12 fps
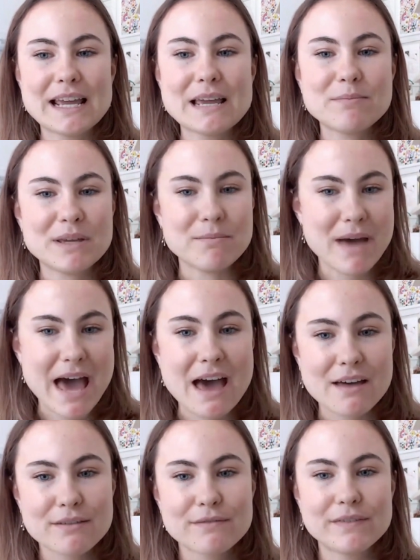AP
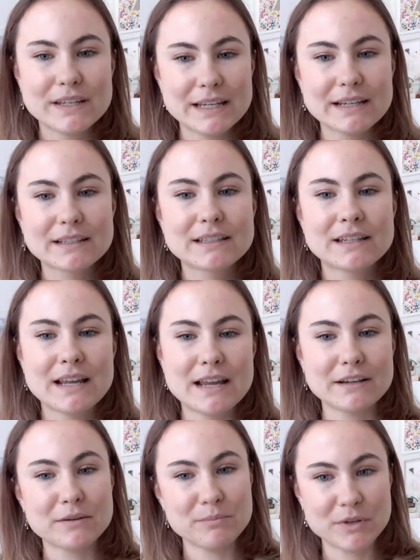math, physics,
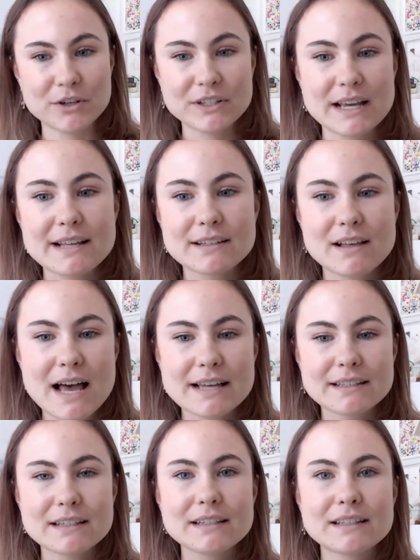and computer science
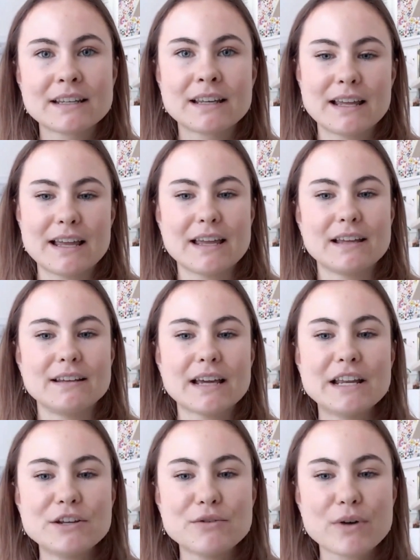classes, and I
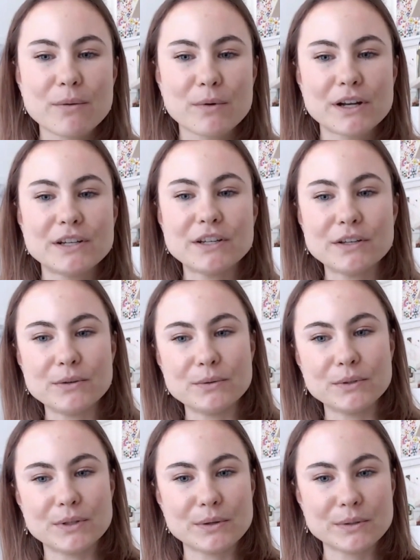knew I wanted to
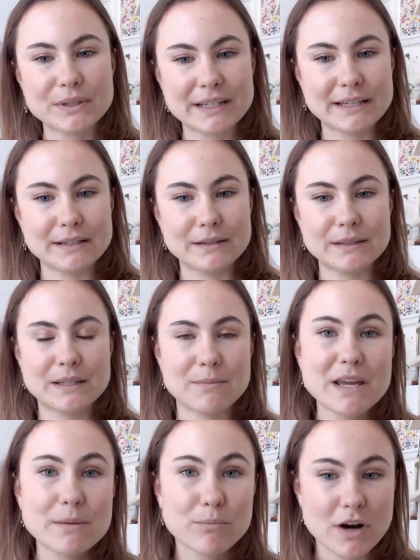use those skills to
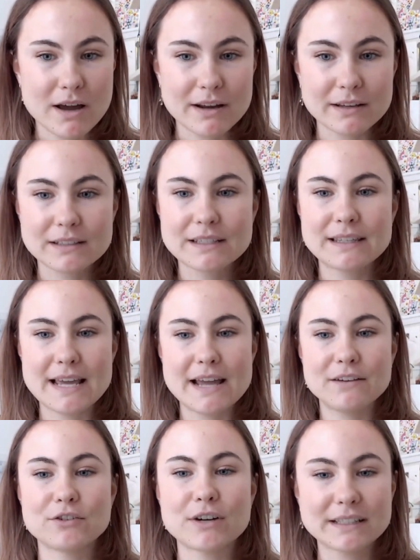make products
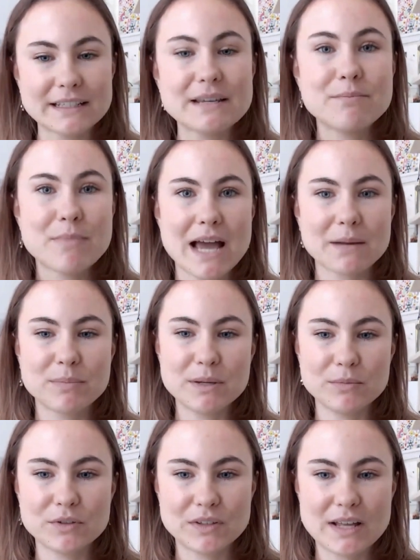that directly impact
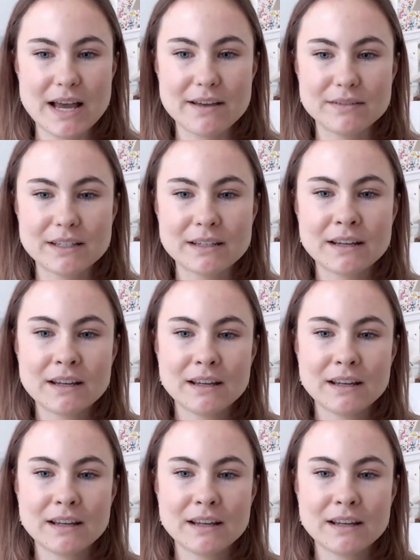people's lives.